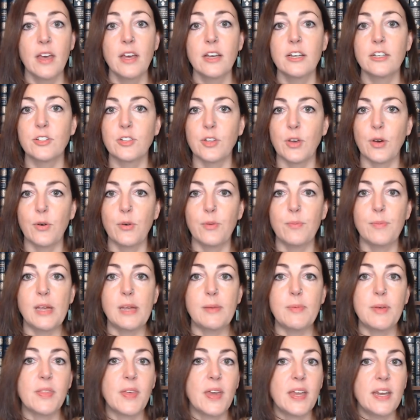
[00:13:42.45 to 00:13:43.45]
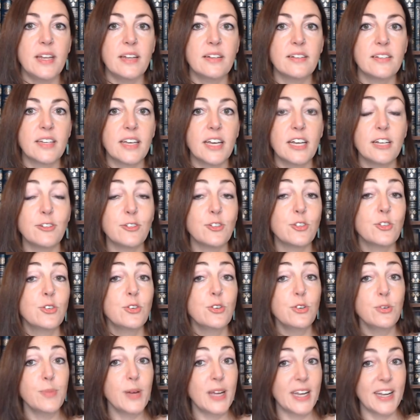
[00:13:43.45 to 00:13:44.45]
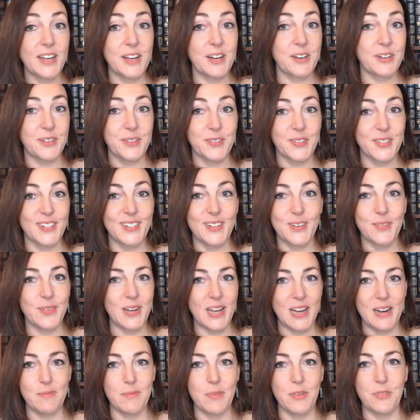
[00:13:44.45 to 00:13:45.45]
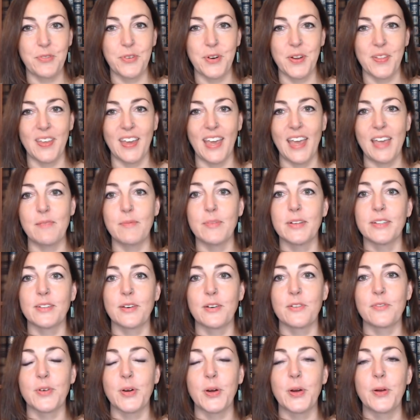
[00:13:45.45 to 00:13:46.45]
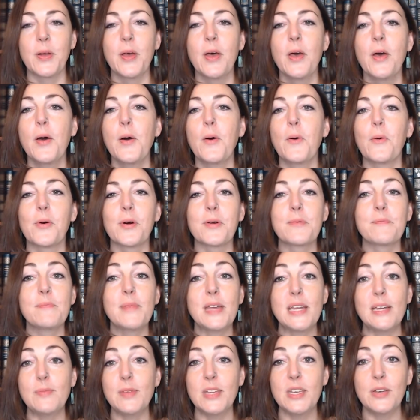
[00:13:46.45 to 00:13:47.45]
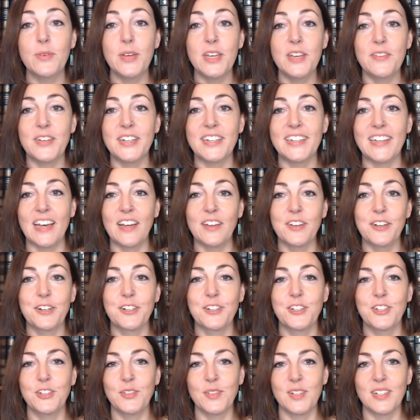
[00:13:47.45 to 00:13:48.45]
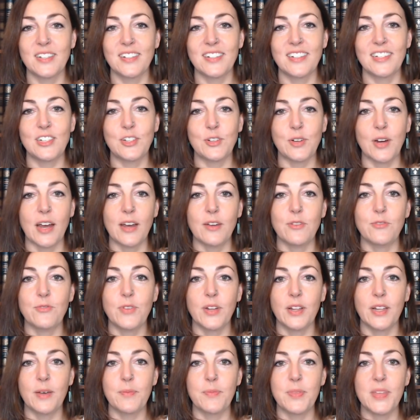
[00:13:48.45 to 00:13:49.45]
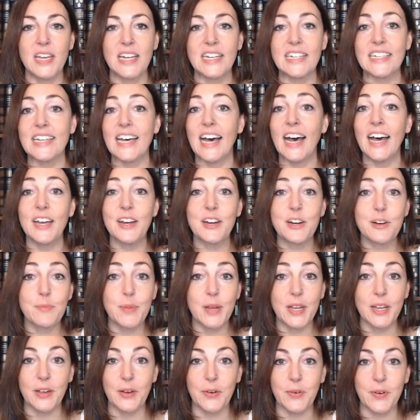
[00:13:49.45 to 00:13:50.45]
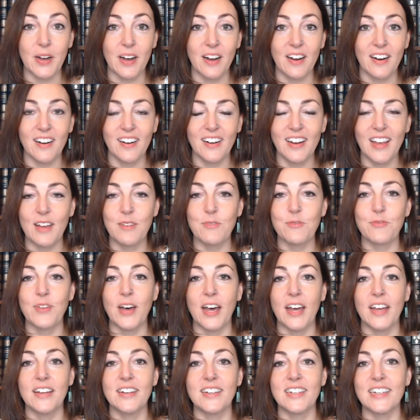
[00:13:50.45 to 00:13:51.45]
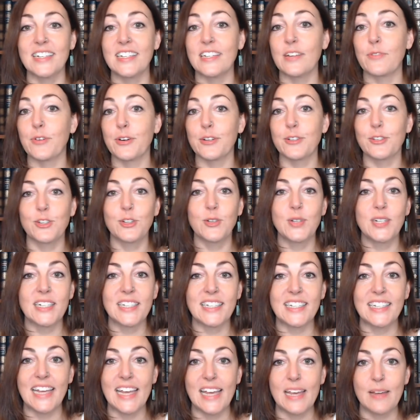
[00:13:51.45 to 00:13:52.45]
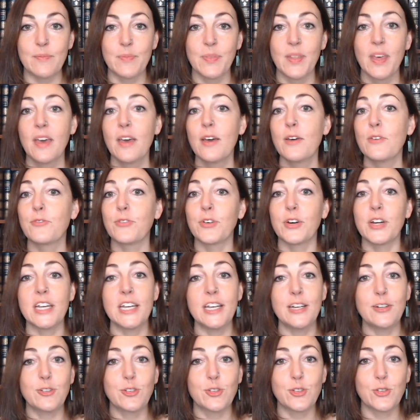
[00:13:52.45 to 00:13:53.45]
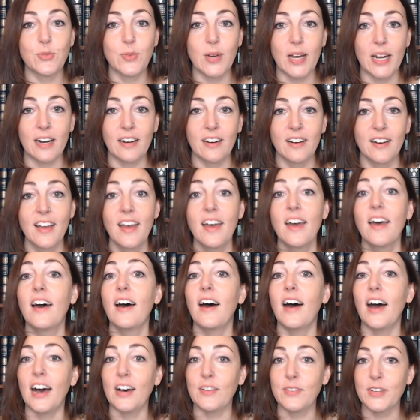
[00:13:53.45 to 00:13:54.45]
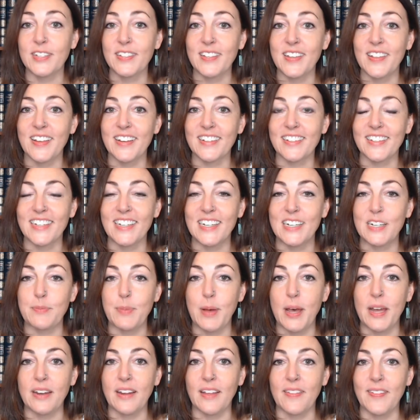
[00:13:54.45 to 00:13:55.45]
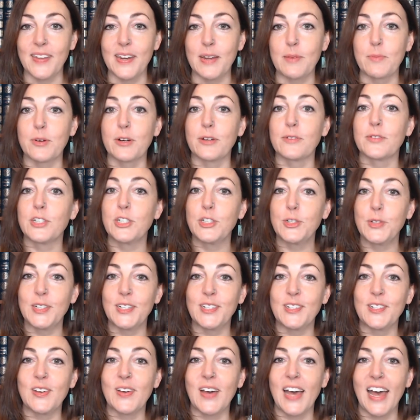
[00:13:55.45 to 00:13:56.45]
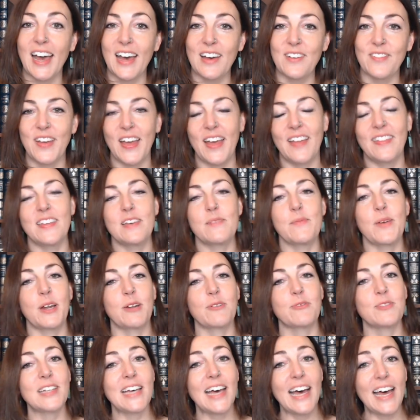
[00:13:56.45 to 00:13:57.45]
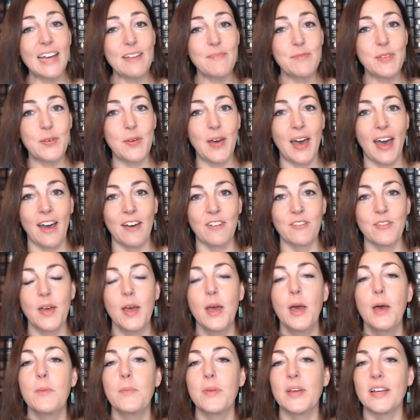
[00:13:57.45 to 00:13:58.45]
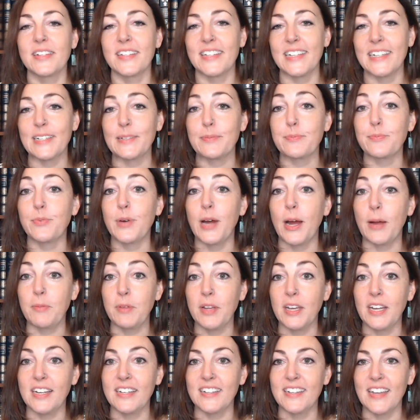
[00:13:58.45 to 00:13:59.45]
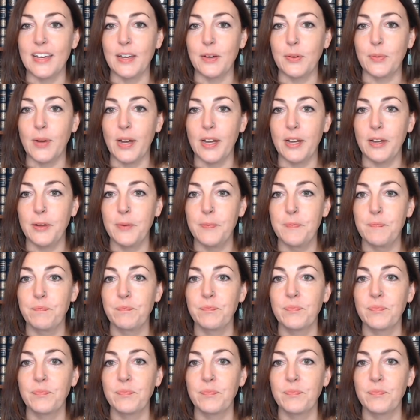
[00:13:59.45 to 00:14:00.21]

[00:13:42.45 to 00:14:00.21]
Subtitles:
So maybe they need to get 2 bingos to win before the game is over. Or maybe you even tell your students to try and fill up the entire bingo card and find a different student's name for each square. Obviously, that's going to depend on the number of students you have and the amount of time you have, because that's probably going to take a while.